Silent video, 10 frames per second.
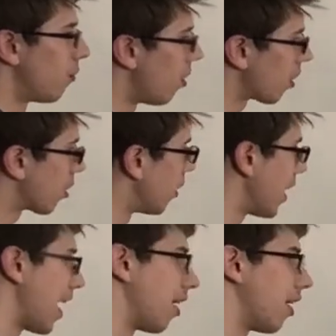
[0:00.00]
Well, our current
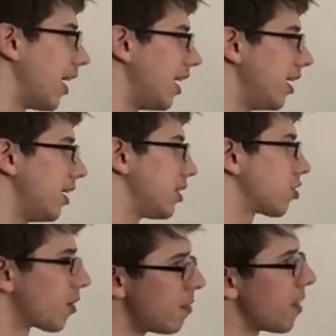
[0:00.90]
error is
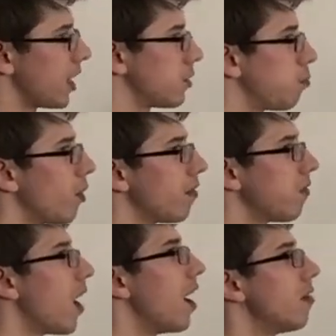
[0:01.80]
3 minus
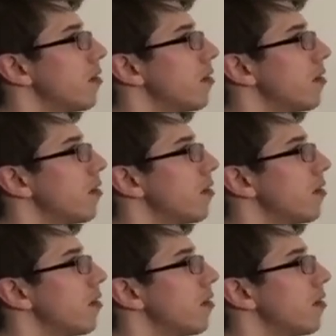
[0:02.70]
0.5.